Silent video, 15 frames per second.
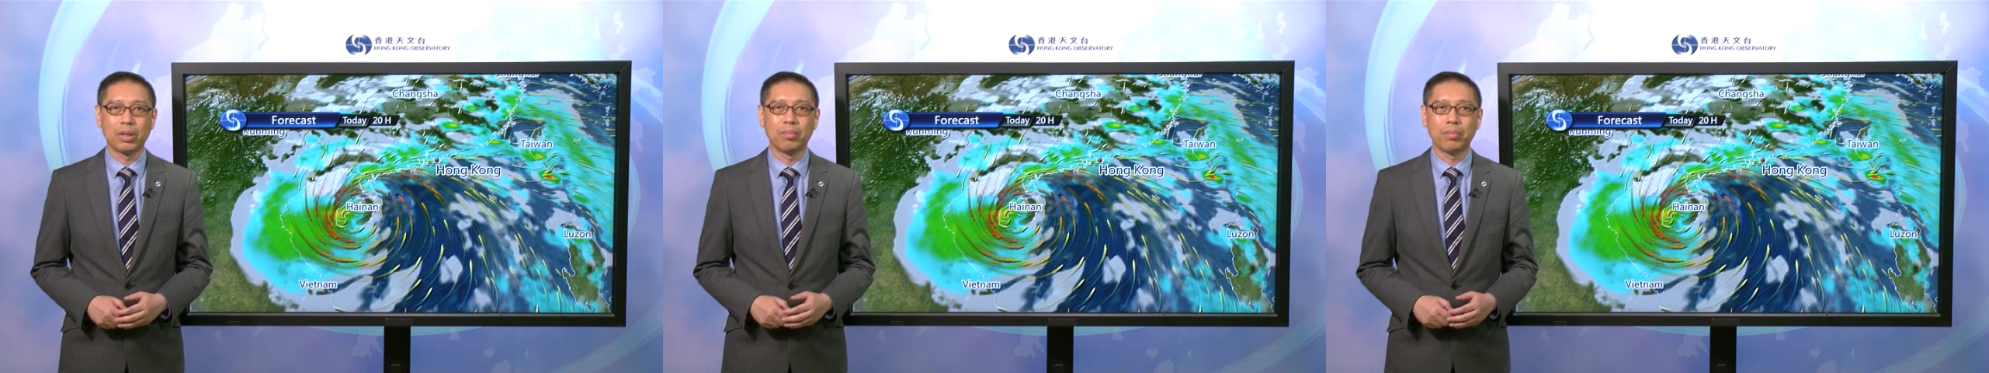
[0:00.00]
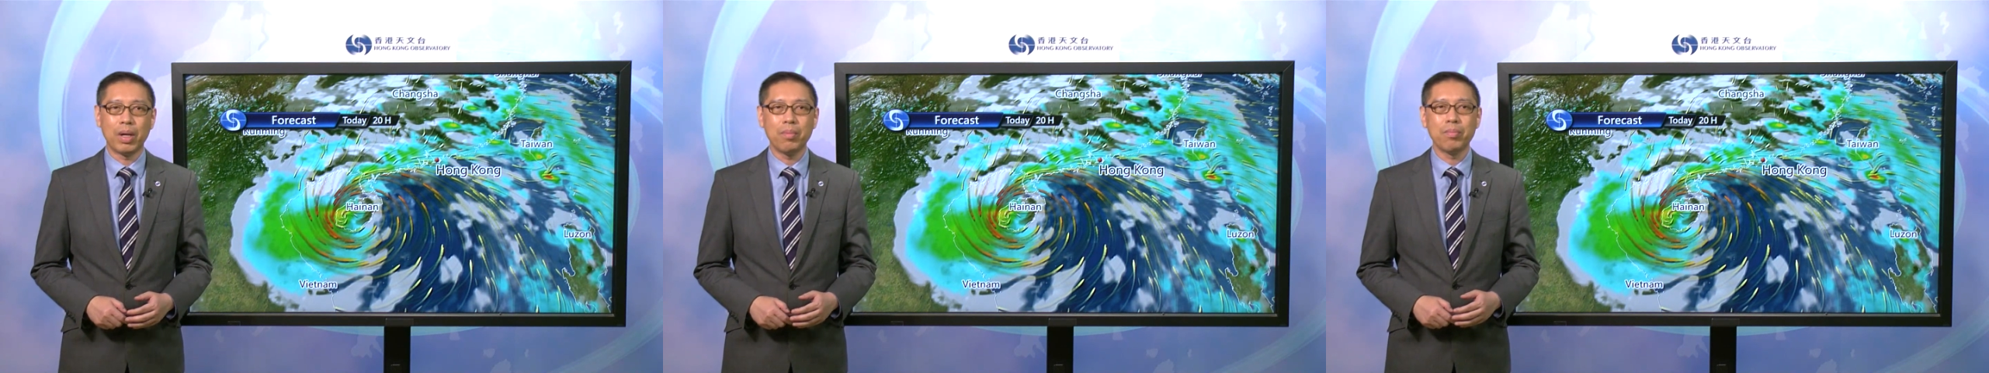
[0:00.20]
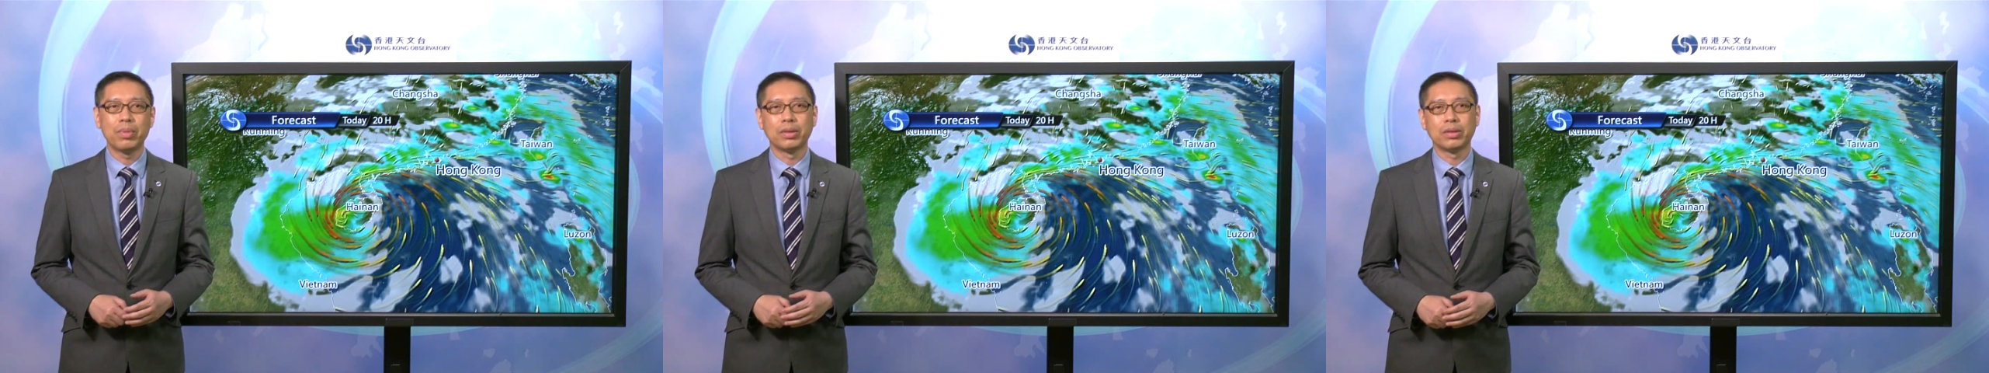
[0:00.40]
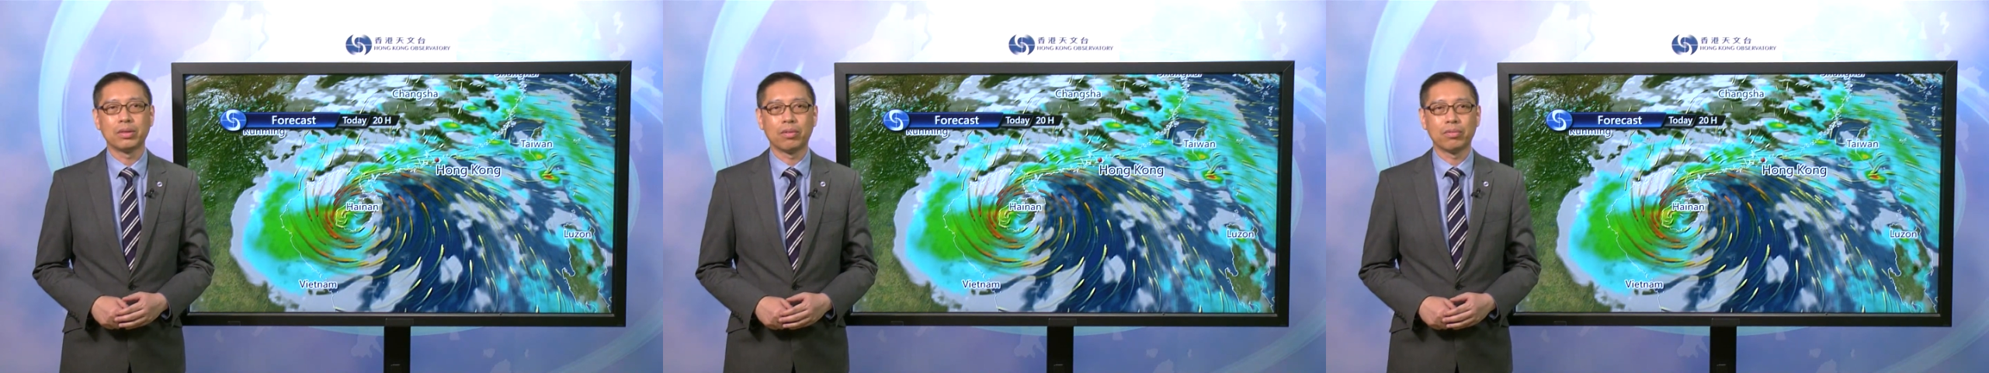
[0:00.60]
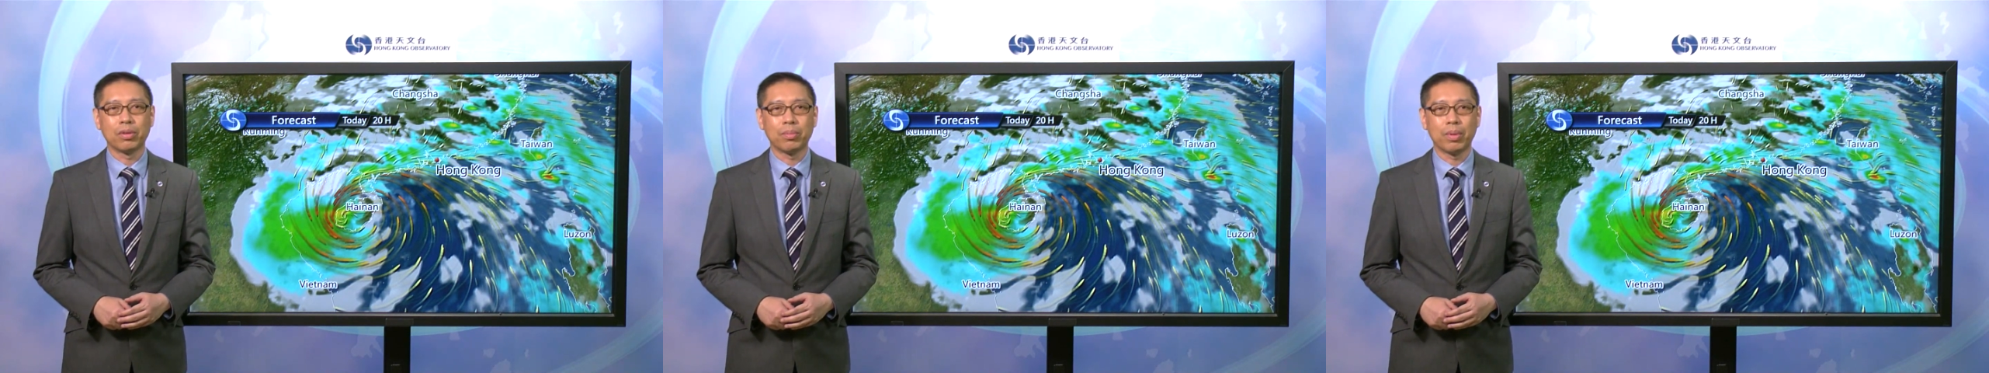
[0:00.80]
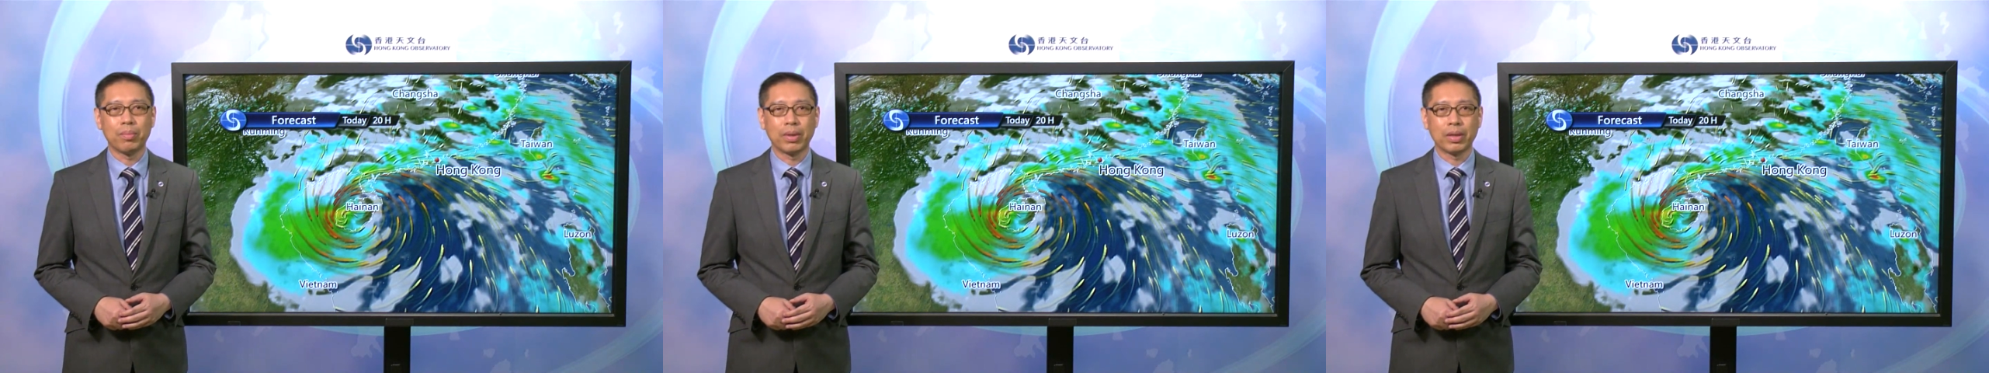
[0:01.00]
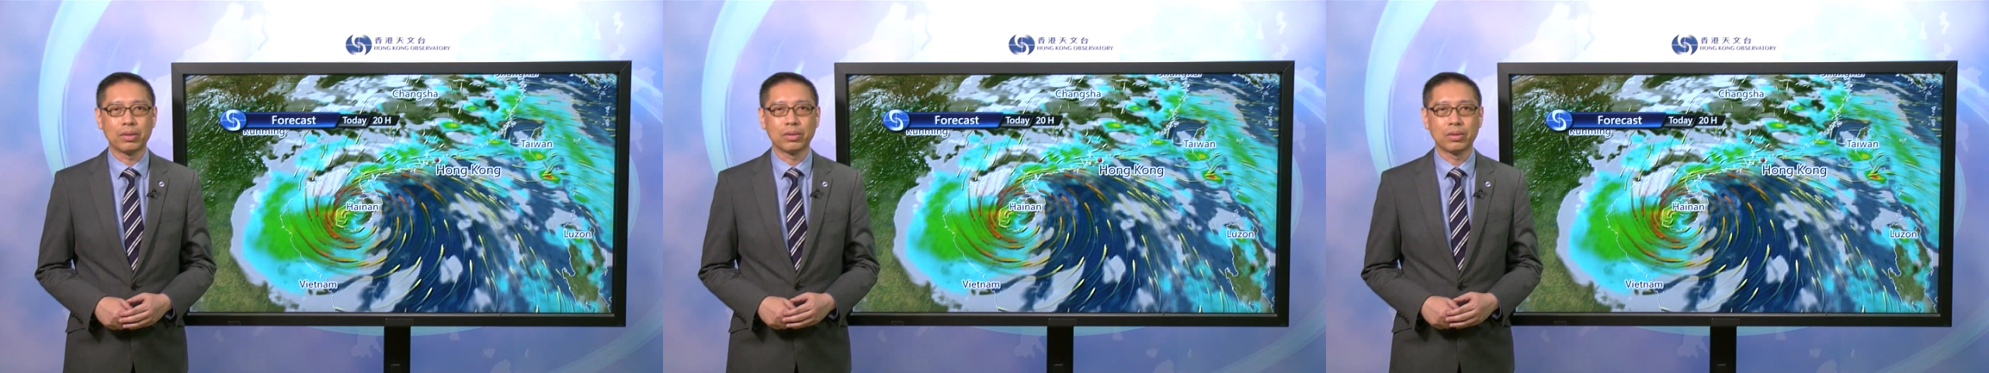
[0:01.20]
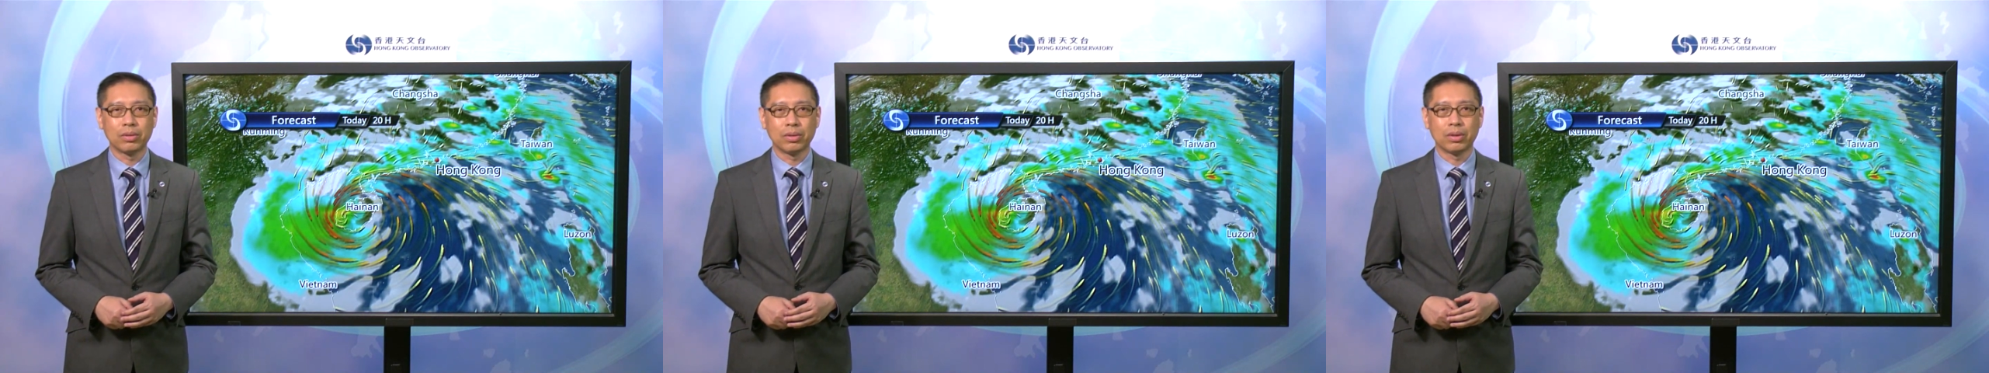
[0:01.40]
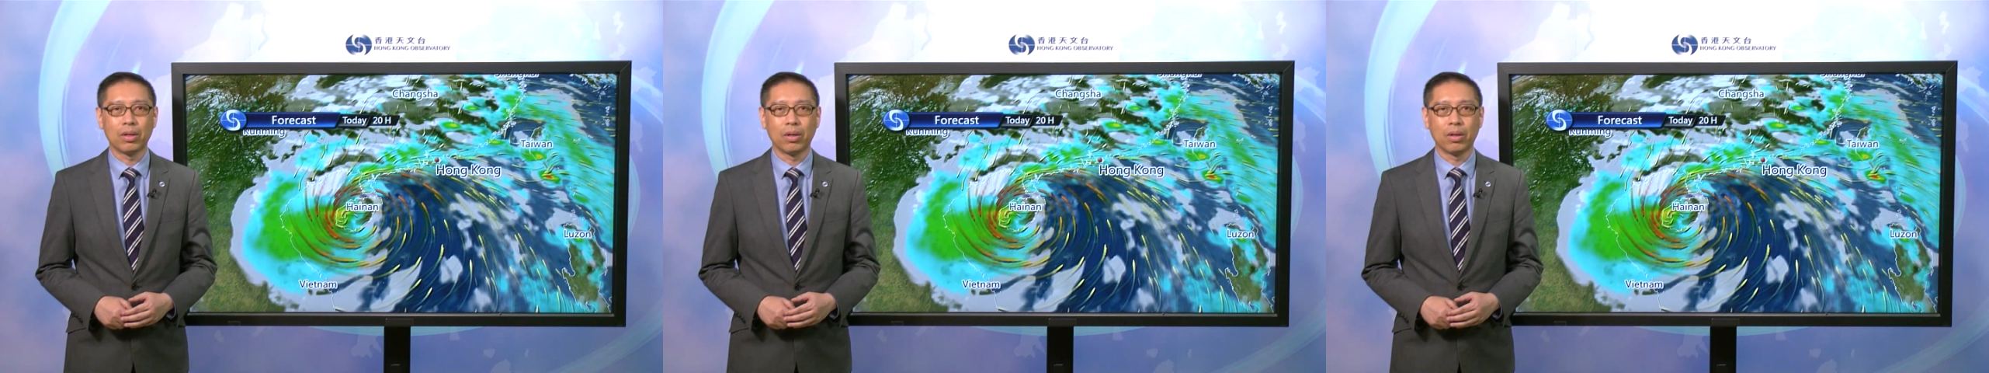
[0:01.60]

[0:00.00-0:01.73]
members of the public should